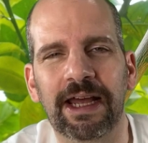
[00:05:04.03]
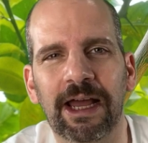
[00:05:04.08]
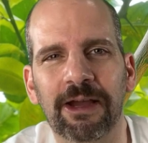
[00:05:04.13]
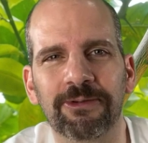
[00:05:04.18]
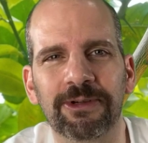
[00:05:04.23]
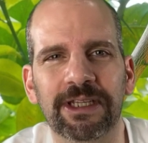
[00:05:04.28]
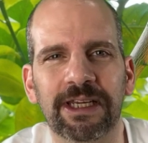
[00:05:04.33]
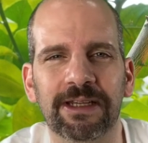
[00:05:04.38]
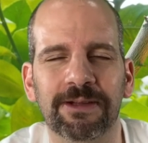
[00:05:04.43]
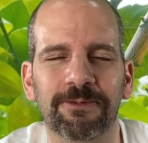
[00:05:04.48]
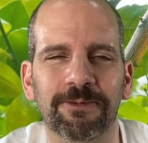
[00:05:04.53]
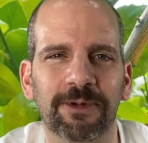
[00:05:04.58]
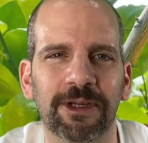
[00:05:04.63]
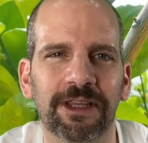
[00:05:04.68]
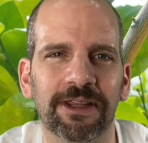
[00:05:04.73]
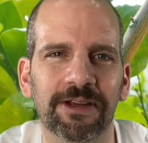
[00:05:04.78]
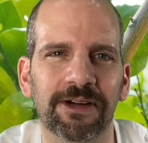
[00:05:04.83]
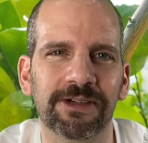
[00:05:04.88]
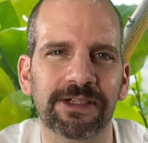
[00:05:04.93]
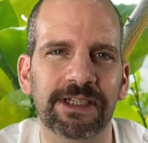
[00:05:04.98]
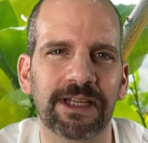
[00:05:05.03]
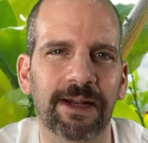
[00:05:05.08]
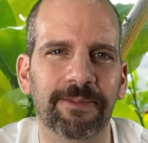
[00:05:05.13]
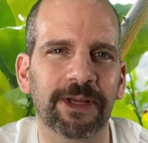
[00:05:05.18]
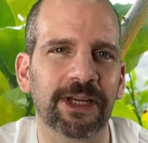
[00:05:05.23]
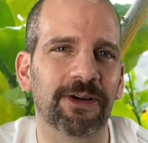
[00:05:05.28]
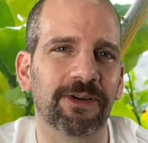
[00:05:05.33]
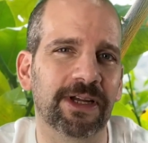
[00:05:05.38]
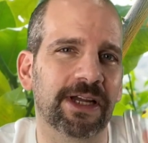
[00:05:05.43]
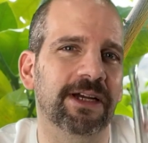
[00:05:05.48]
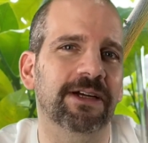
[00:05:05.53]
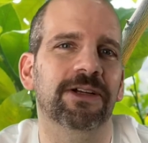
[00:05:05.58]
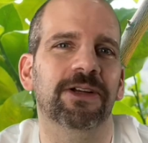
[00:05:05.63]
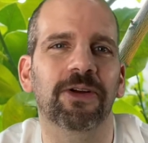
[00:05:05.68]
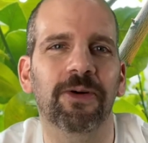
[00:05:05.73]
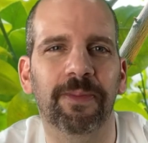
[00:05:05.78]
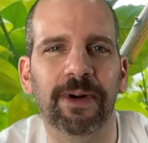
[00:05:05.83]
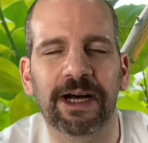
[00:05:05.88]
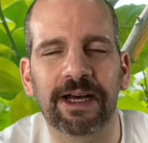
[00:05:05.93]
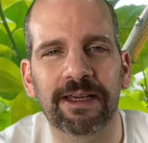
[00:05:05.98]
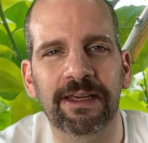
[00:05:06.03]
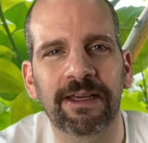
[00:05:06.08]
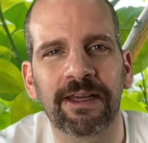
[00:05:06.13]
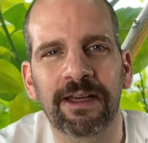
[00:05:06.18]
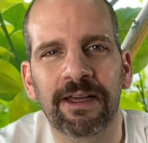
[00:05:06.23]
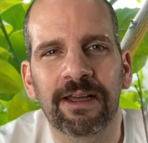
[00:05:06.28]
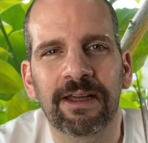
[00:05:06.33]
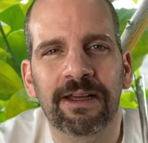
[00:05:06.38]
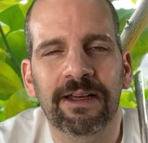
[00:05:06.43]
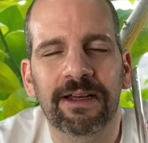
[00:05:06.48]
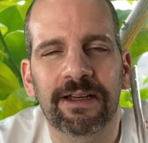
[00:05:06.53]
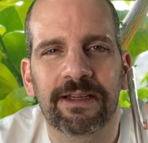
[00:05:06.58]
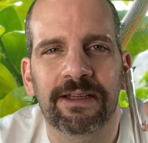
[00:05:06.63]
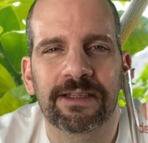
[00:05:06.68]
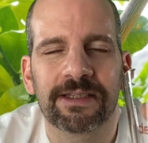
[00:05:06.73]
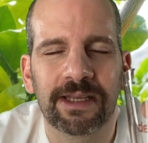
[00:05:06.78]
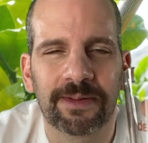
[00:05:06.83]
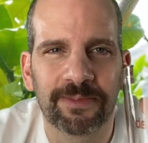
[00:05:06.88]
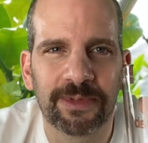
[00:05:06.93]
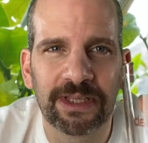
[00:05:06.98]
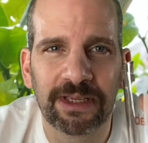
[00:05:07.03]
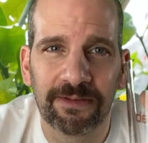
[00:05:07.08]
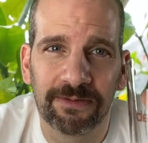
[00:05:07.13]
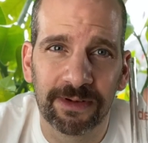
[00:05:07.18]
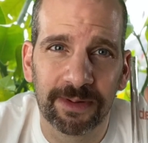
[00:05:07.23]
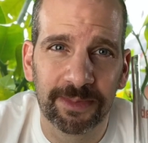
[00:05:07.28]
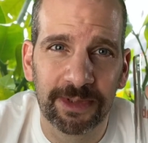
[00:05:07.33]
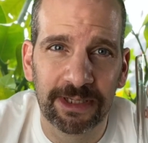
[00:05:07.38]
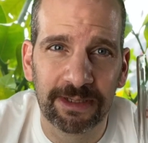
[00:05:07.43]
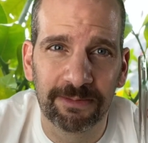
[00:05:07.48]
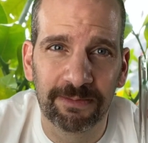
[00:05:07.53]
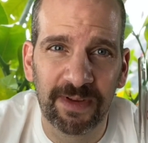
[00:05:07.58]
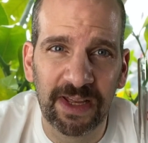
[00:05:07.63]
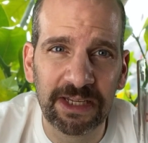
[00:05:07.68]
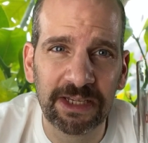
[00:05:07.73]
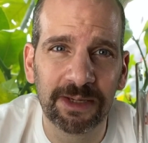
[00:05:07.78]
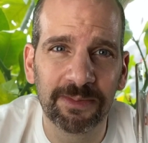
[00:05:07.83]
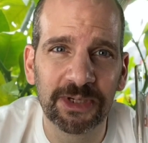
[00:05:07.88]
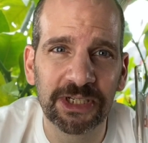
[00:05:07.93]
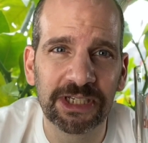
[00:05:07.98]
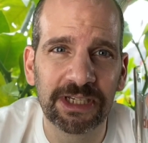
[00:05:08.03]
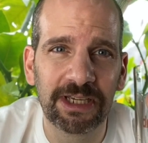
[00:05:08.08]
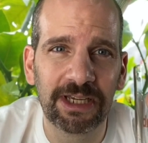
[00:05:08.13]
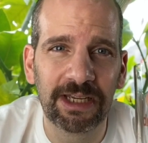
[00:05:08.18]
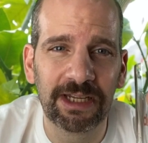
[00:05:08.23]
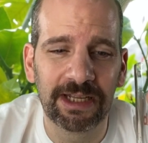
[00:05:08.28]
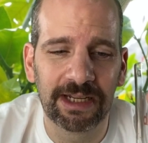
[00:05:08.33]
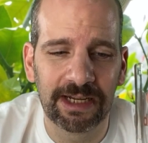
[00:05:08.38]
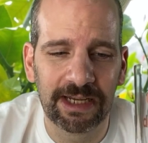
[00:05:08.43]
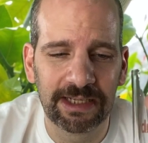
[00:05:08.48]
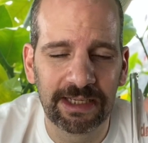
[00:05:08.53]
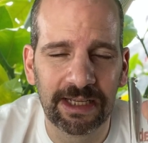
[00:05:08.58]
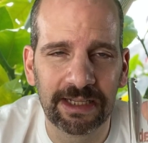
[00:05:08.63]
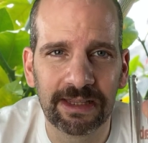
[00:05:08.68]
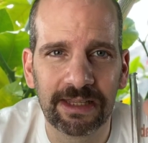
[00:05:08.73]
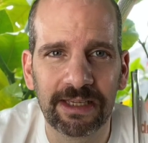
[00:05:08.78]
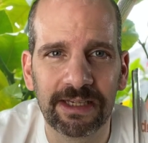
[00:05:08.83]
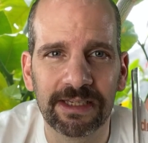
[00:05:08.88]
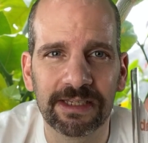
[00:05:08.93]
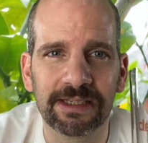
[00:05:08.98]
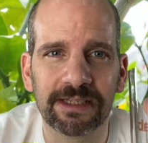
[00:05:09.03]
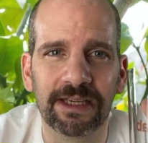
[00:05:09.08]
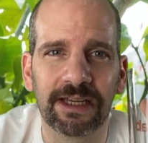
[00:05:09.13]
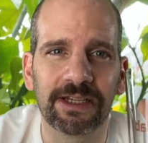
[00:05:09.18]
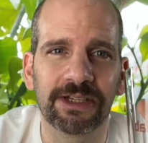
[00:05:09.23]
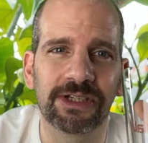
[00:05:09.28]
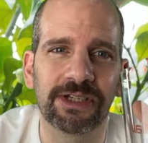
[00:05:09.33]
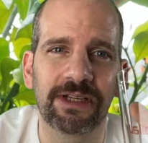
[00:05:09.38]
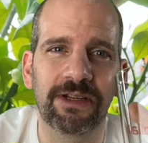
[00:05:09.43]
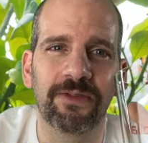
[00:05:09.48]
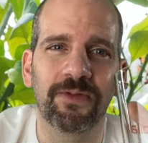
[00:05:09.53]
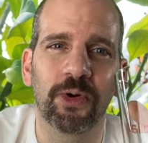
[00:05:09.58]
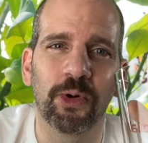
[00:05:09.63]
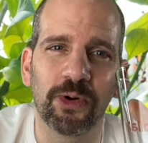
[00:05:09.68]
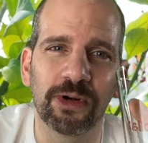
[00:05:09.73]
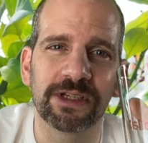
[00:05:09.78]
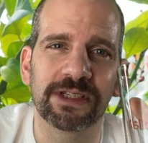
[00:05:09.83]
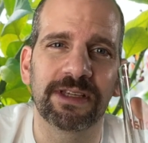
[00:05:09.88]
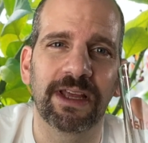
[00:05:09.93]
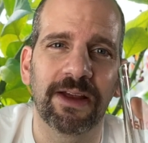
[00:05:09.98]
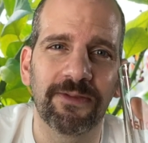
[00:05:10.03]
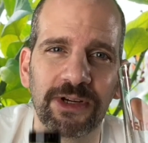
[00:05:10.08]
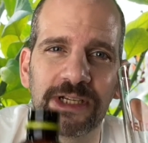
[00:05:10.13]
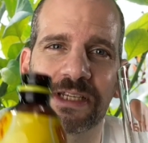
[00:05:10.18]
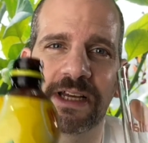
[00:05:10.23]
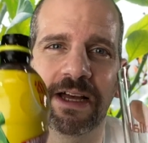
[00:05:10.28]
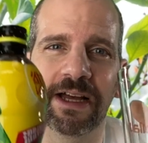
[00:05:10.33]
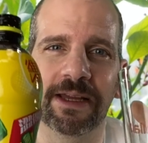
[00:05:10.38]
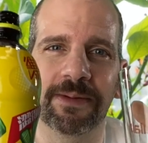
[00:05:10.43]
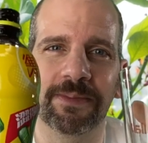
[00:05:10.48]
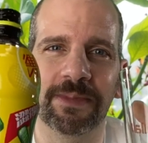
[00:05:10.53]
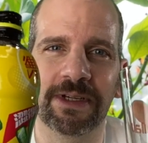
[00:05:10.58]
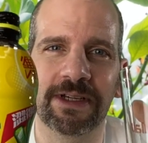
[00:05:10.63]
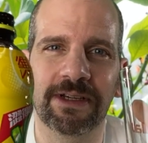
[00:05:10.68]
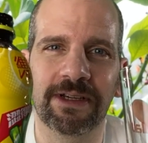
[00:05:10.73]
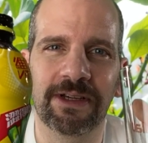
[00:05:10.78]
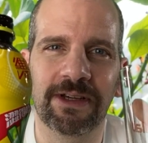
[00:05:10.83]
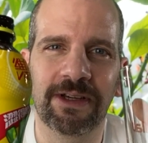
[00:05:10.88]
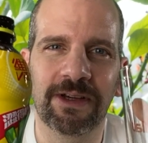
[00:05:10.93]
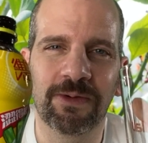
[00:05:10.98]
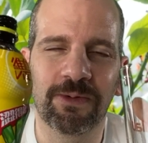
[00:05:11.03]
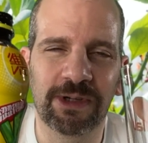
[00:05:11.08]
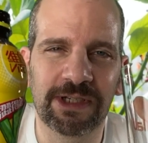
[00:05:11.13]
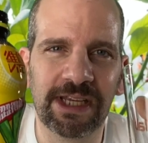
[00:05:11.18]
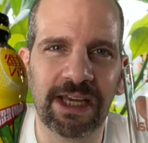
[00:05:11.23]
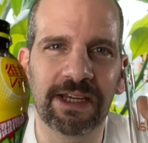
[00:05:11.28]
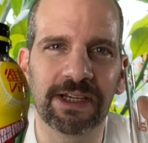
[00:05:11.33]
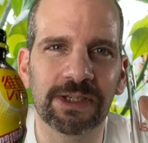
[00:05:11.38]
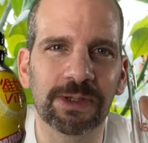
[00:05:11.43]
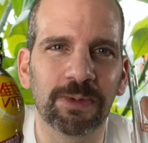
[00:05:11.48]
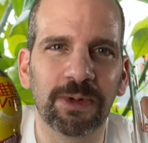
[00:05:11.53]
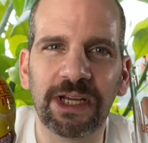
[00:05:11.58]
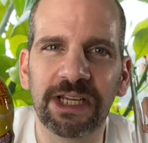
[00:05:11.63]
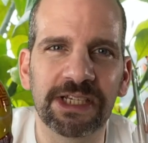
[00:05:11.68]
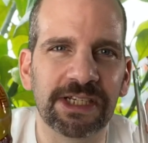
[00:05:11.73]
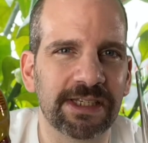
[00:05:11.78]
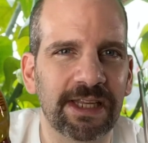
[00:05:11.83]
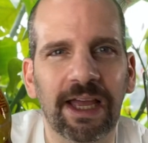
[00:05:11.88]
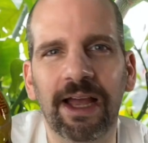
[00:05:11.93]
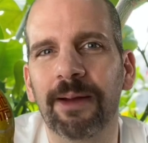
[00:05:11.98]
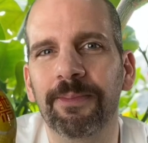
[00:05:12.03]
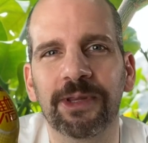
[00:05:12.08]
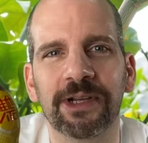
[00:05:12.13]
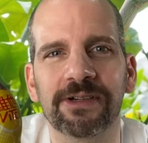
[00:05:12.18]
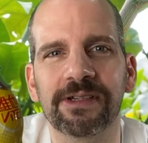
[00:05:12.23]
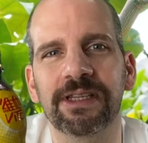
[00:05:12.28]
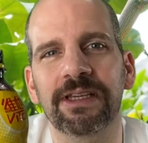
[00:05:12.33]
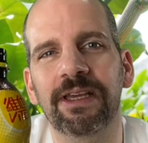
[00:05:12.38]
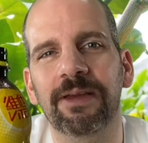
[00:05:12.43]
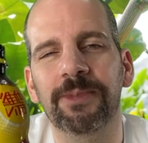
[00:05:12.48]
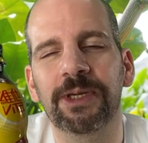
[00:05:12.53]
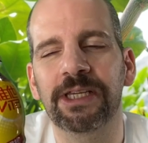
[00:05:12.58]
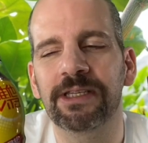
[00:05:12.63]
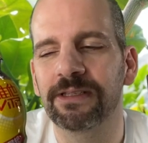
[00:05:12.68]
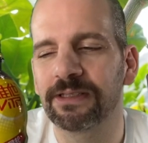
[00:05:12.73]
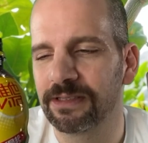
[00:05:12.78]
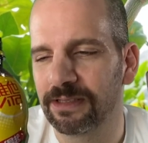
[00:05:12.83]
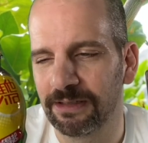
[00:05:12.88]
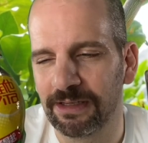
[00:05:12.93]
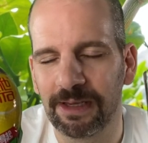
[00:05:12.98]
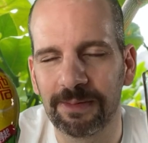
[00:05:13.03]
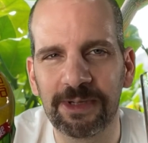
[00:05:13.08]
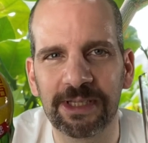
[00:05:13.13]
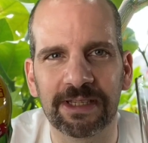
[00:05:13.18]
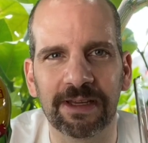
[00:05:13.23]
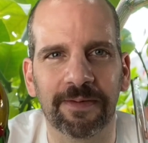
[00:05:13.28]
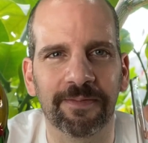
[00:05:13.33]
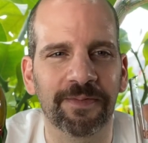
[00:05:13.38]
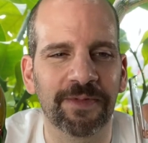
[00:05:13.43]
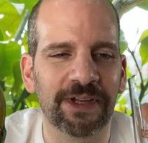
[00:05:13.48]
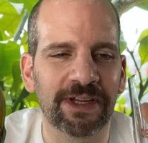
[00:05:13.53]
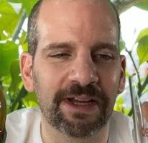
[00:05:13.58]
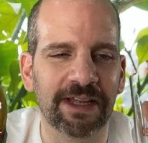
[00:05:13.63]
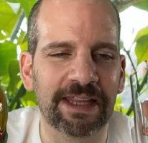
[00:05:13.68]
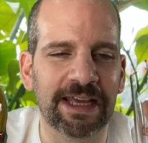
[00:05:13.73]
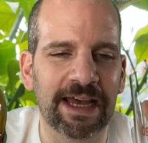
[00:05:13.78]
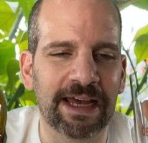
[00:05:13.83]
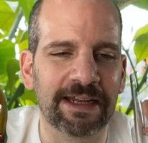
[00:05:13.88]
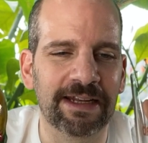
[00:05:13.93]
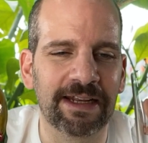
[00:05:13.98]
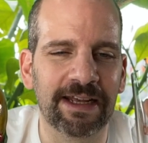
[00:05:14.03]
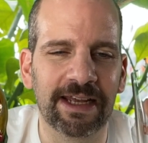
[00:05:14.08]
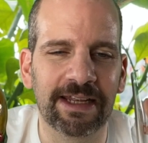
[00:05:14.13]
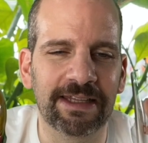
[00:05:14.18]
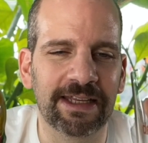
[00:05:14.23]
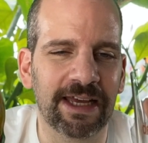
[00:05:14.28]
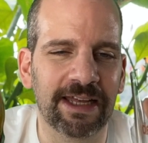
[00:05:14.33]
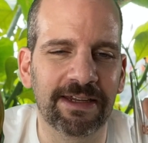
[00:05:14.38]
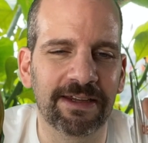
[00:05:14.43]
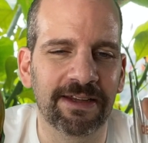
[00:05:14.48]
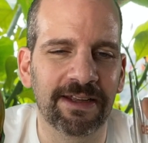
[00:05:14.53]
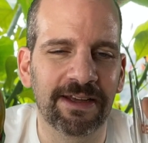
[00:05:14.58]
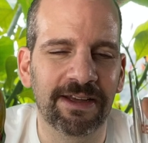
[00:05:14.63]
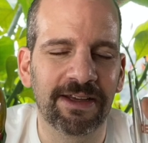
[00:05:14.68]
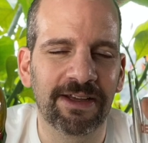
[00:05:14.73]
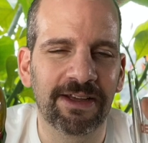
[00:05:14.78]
I would get really thirsty. I'm like, okay, I'm gonna go buy something from the vending machine, and I get this, and she, of course, every time would take a swig. She's like, I'm thirsty, give me some of that. And then